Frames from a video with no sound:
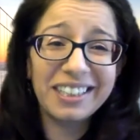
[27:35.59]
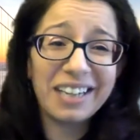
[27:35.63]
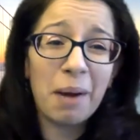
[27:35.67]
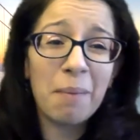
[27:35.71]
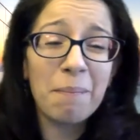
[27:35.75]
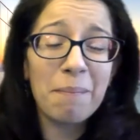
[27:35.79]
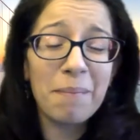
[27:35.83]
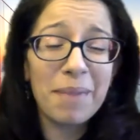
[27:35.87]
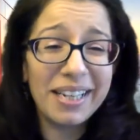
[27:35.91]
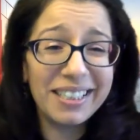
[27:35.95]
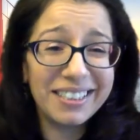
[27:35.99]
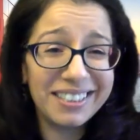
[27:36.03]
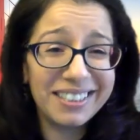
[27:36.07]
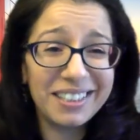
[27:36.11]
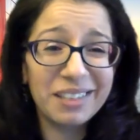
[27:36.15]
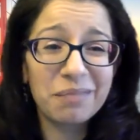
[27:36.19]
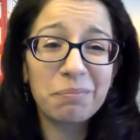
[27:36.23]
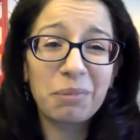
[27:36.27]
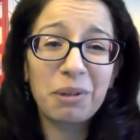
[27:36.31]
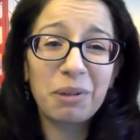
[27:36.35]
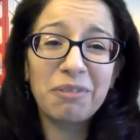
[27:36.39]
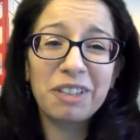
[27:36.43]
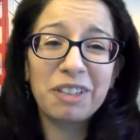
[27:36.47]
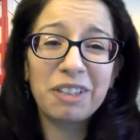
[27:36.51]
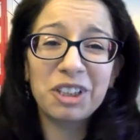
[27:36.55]
amazing
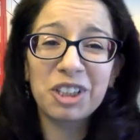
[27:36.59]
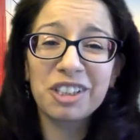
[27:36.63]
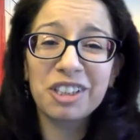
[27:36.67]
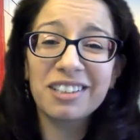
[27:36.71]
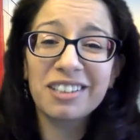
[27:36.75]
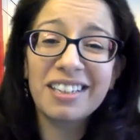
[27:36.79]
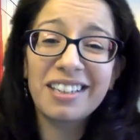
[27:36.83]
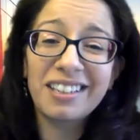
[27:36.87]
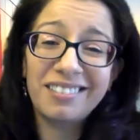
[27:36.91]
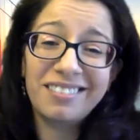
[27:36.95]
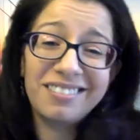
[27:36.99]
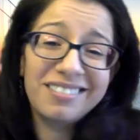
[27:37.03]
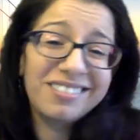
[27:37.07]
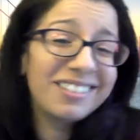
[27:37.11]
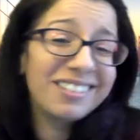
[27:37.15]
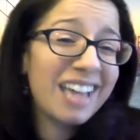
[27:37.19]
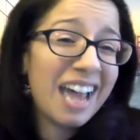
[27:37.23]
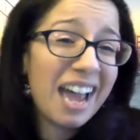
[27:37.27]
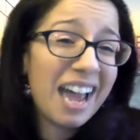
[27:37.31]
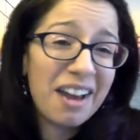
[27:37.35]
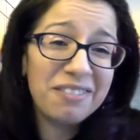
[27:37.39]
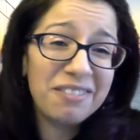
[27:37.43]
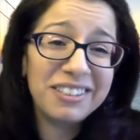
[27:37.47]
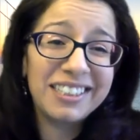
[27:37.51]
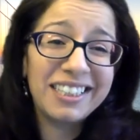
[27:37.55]
professional
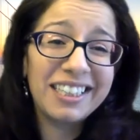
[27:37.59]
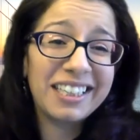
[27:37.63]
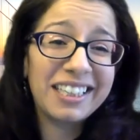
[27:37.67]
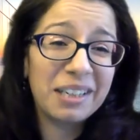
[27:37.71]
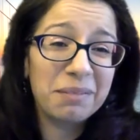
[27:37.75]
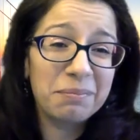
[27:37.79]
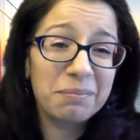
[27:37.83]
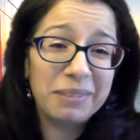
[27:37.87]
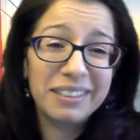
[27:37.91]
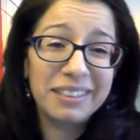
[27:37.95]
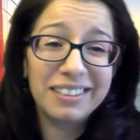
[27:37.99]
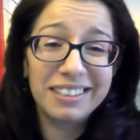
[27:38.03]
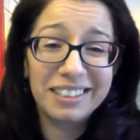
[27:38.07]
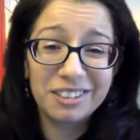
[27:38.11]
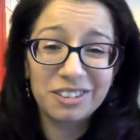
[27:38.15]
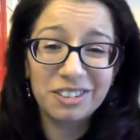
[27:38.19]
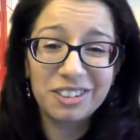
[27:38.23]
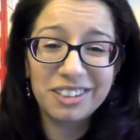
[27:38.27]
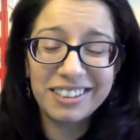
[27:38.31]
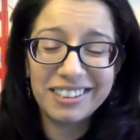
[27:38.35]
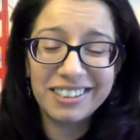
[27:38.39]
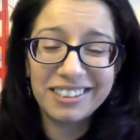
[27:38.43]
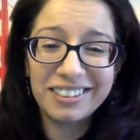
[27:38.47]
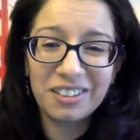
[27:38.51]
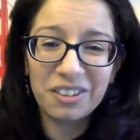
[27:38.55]
lives. They can be
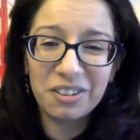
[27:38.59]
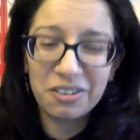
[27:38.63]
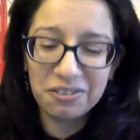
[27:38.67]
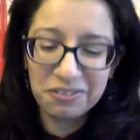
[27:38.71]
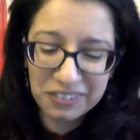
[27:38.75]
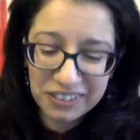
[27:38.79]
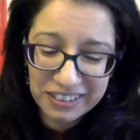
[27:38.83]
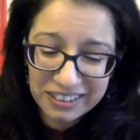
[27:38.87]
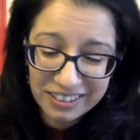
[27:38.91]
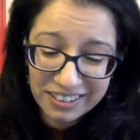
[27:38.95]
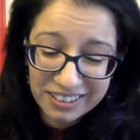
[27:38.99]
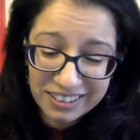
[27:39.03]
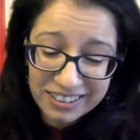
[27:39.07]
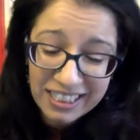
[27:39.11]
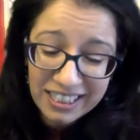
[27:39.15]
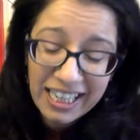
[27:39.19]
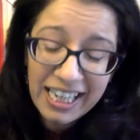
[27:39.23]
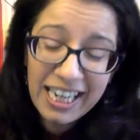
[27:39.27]
leaders in their field.